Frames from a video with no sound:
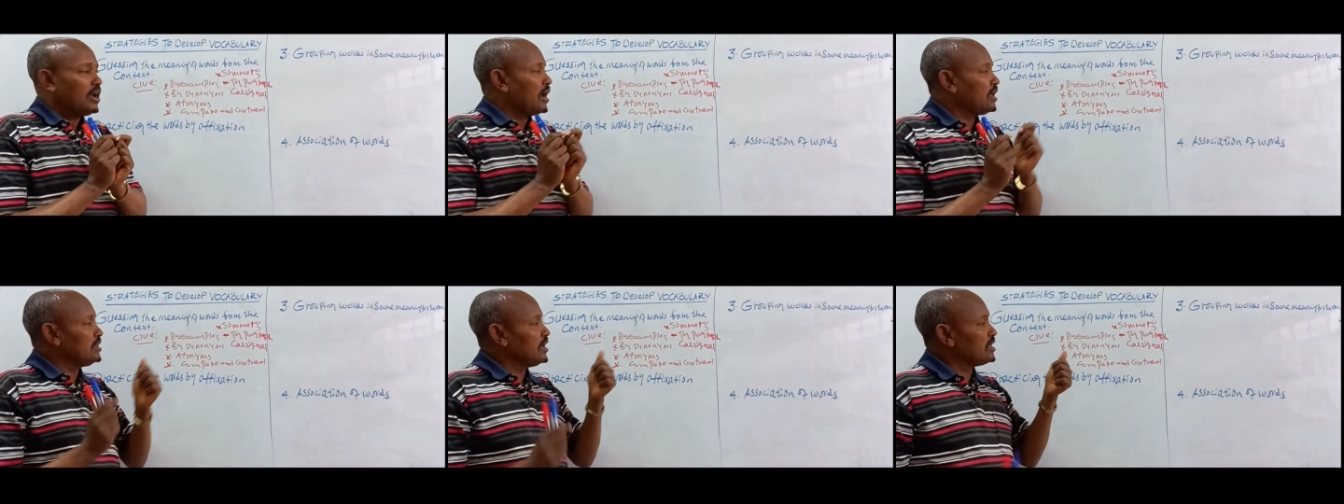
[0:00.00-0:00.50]

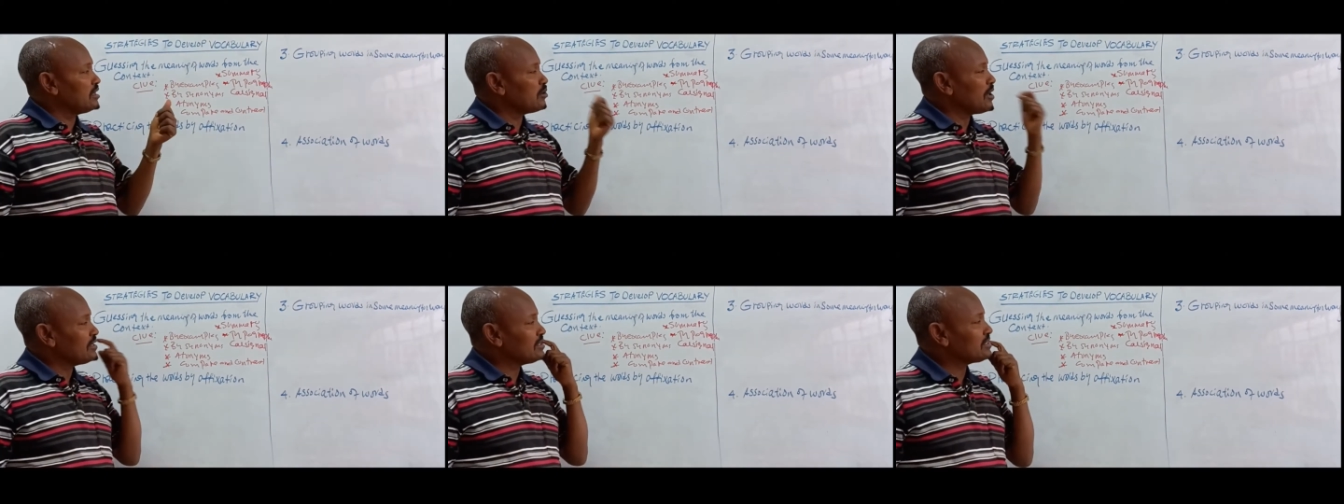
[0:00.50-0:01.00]
And the other
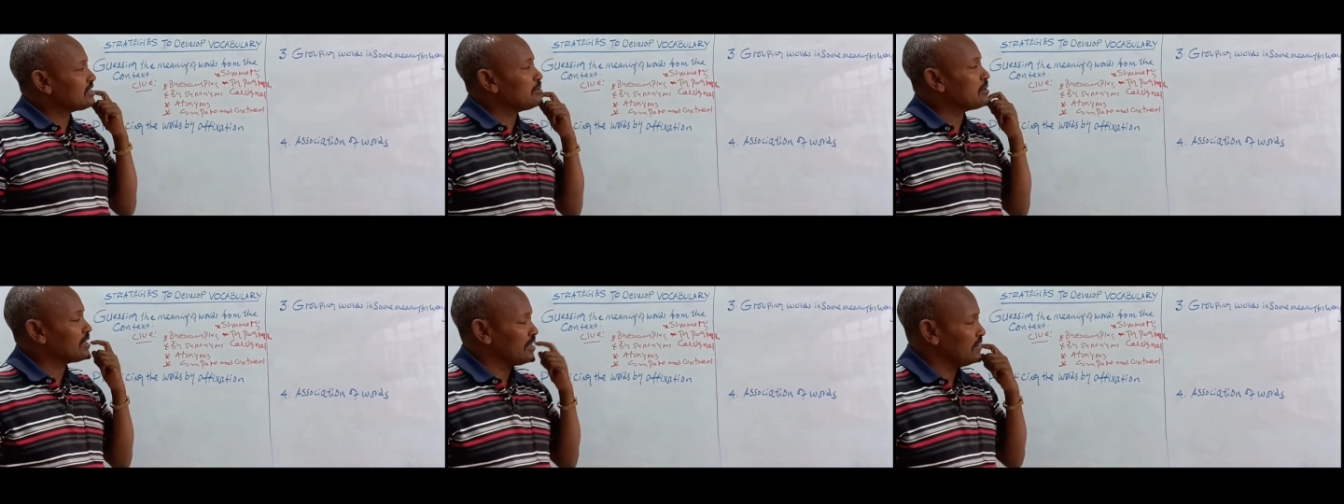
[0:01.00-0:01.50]
one is
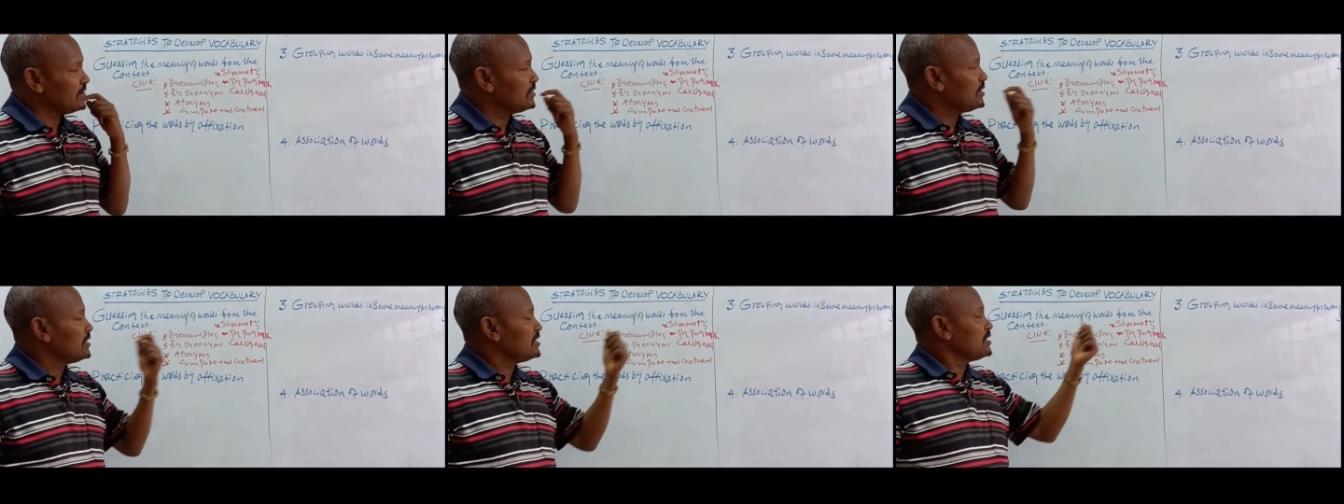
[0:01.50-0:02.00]
summary.
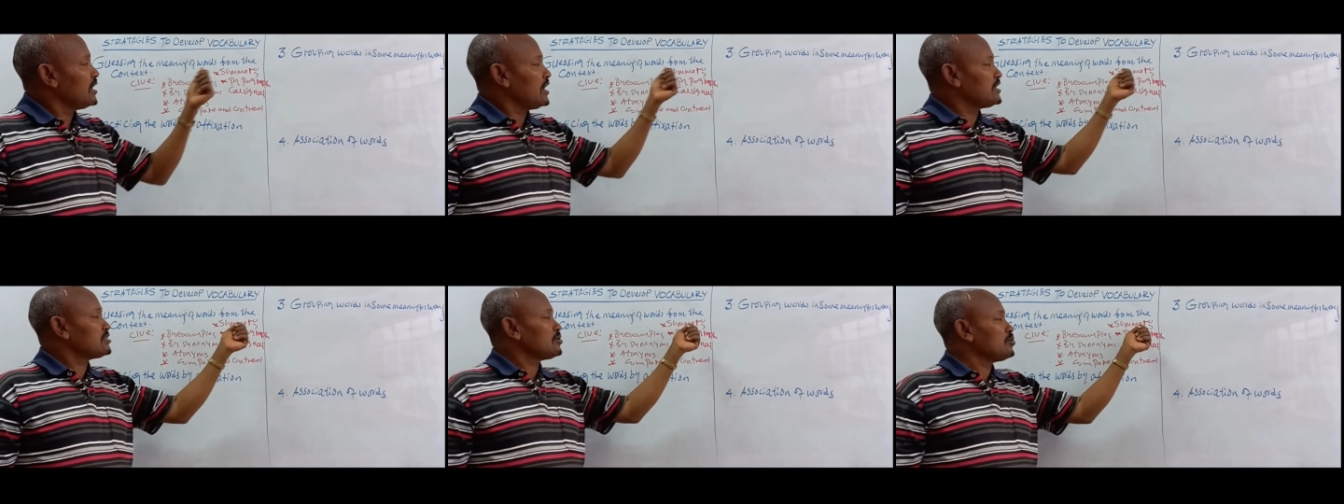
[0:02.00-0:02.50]

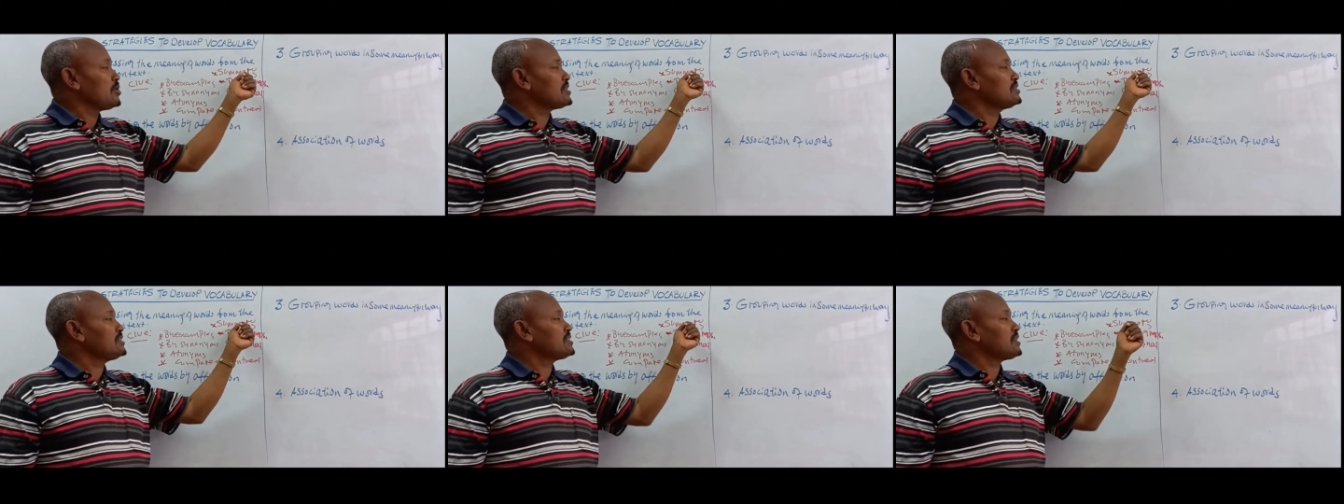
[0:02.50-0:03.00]
As
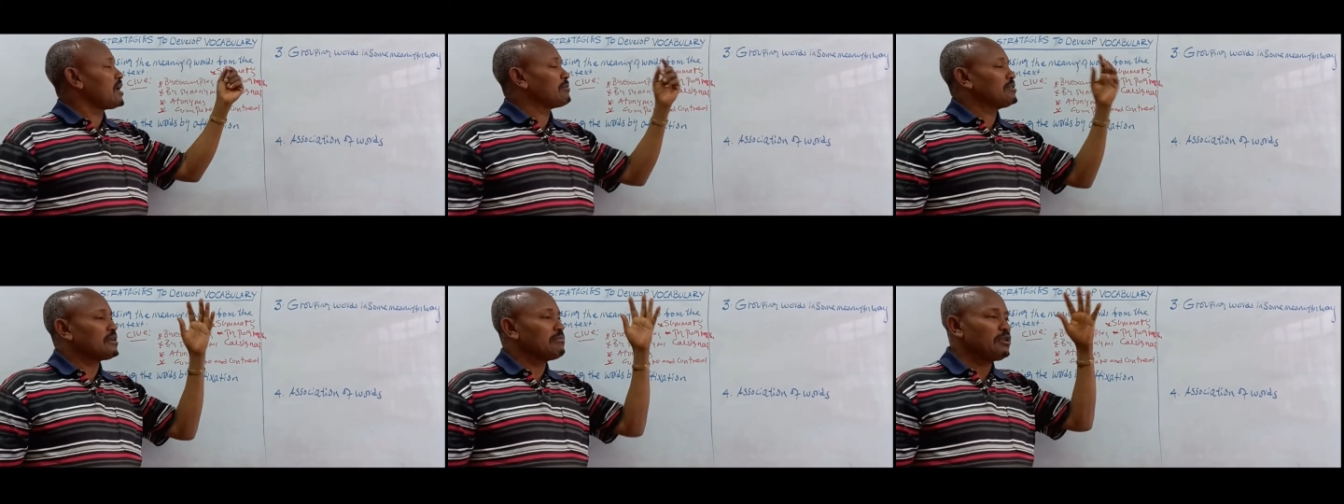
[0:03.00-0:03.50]
words can be,
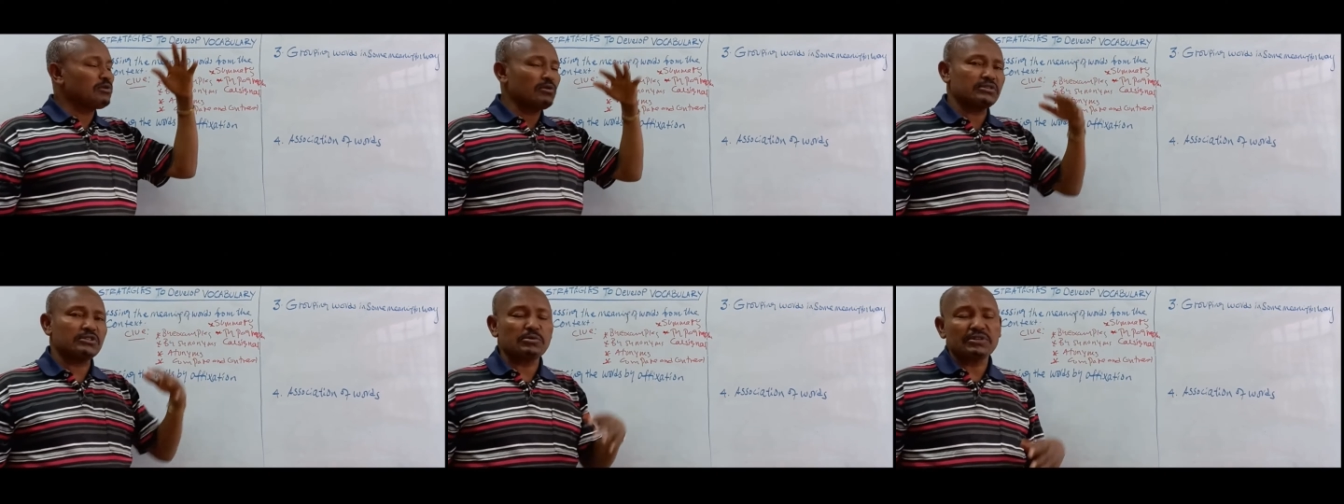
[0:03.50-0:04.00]
the meaning
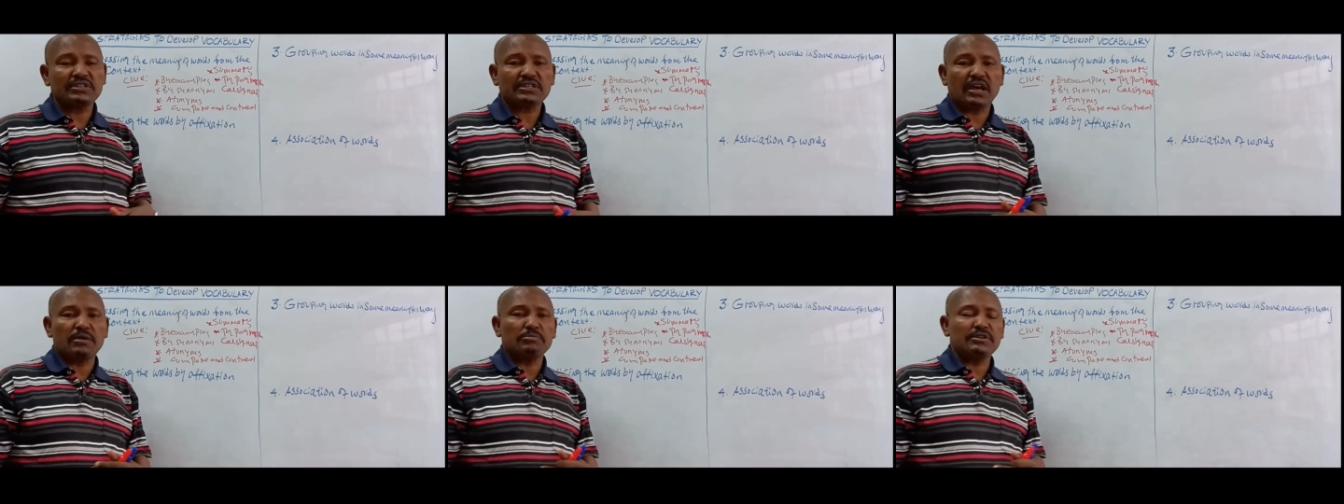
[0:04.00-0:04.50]
of the words
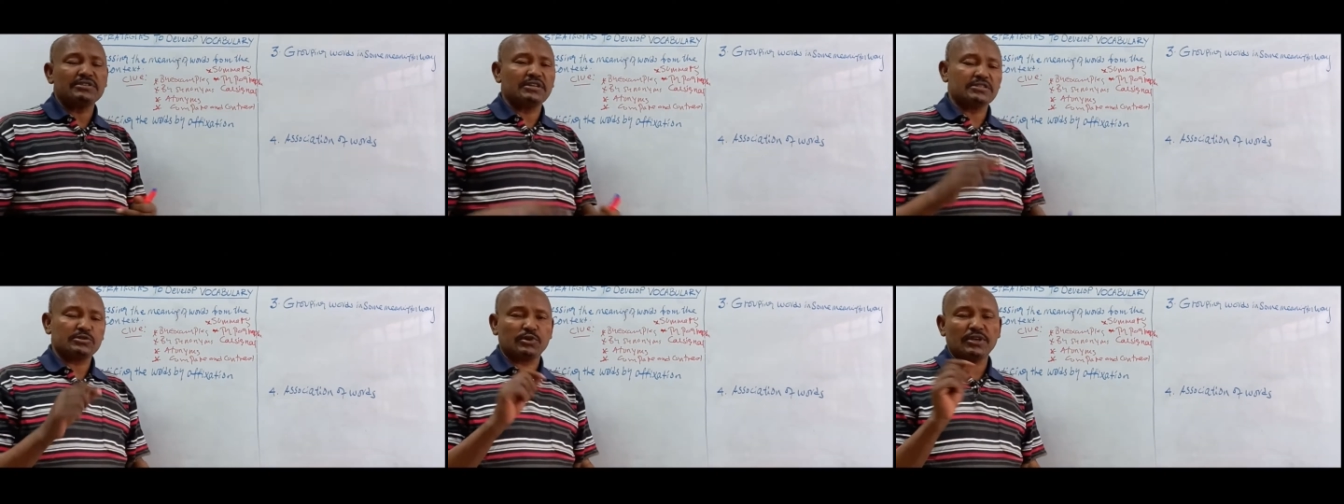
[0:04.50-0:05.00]
can be
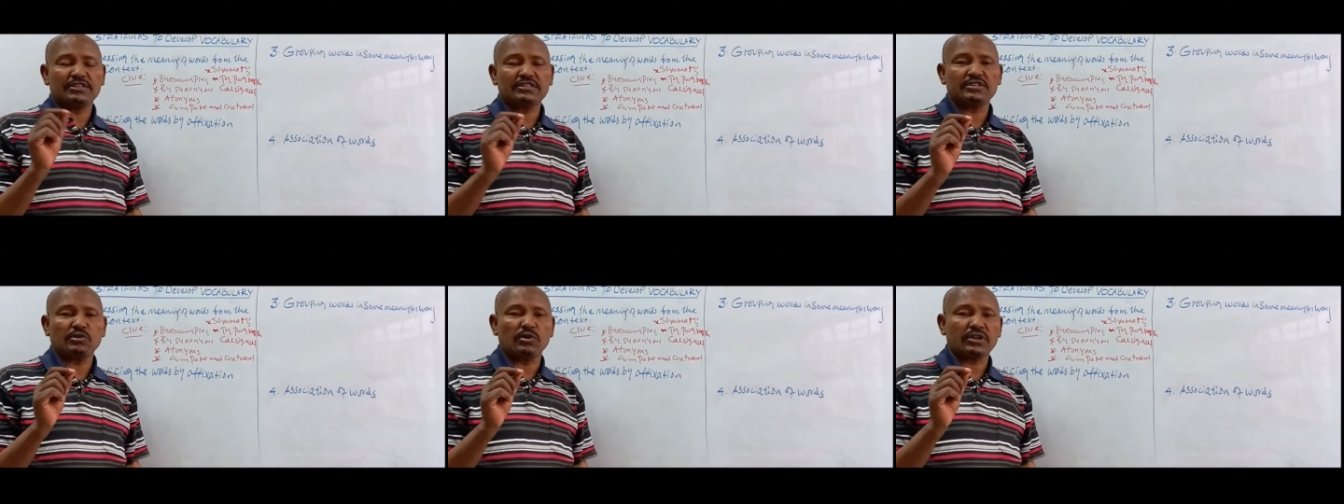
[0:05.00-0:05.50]
just
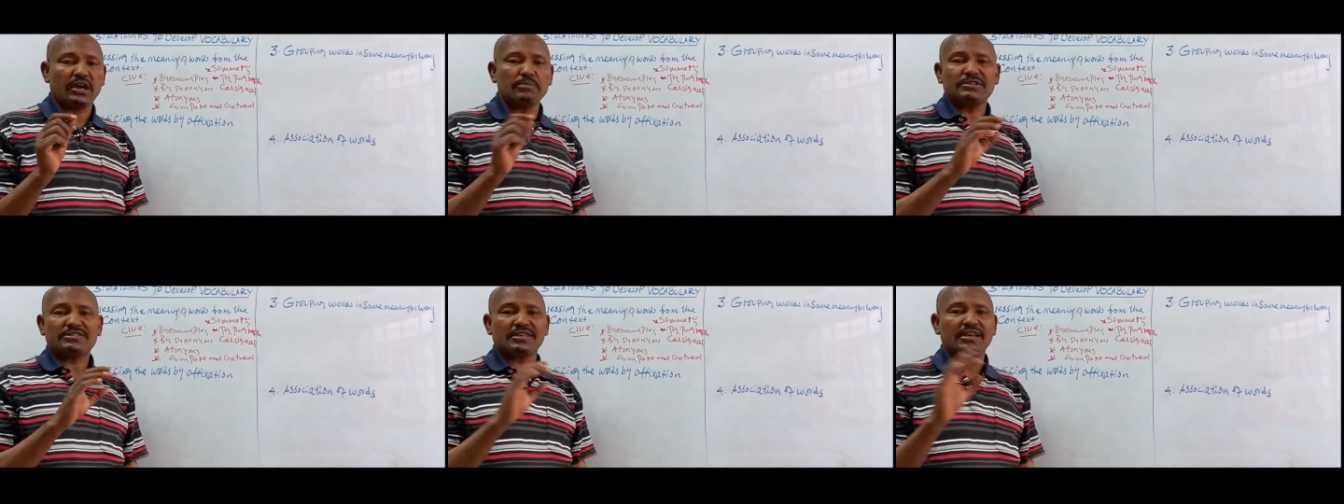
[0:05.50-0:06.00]
written or can
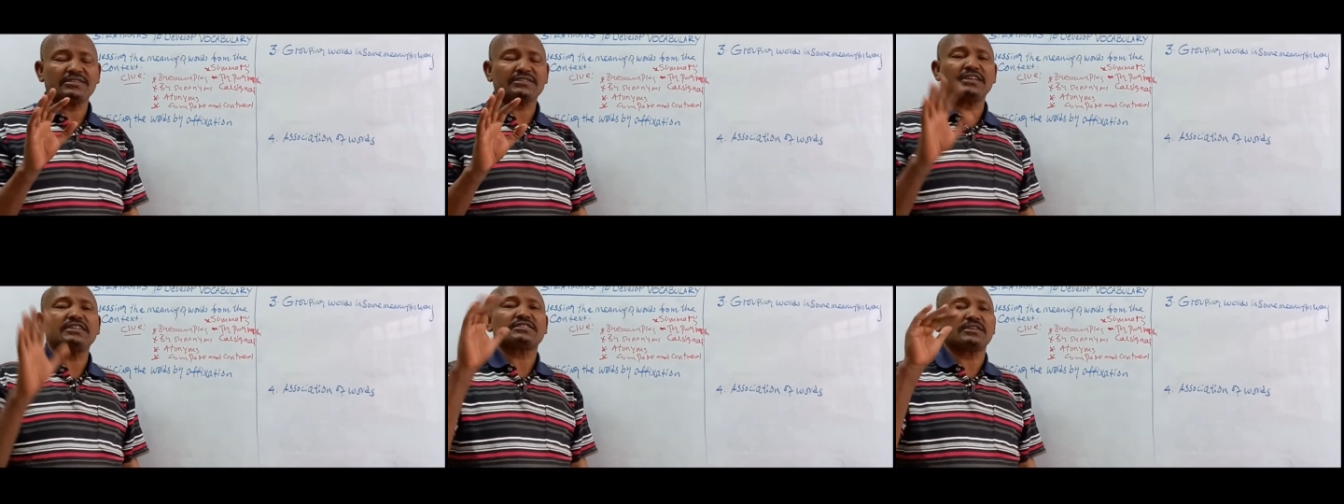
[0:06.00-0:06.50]
be stated
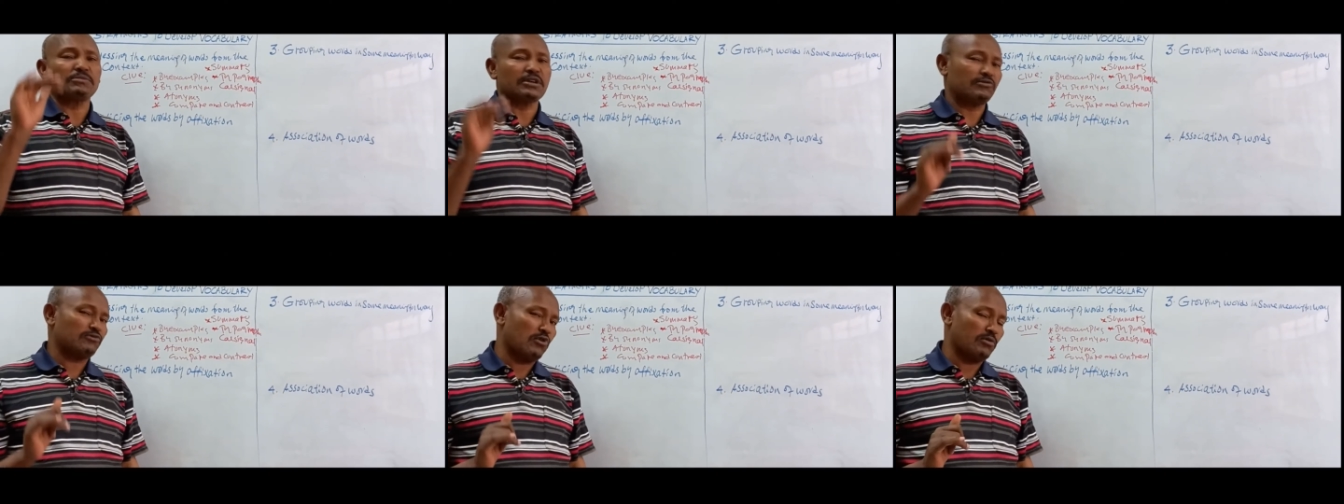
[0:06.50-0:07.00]
in a summary
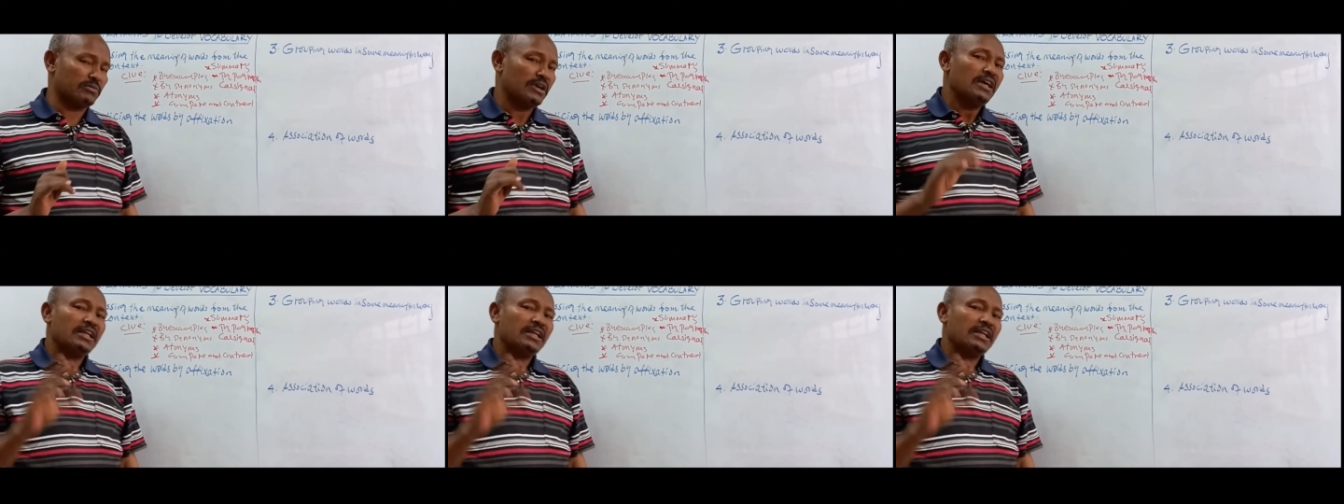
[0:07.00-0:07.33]
form.